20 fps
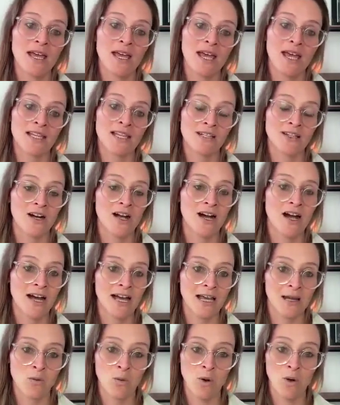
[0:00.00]
and they're
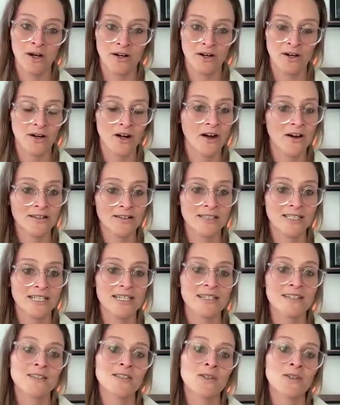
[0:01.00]
high water content.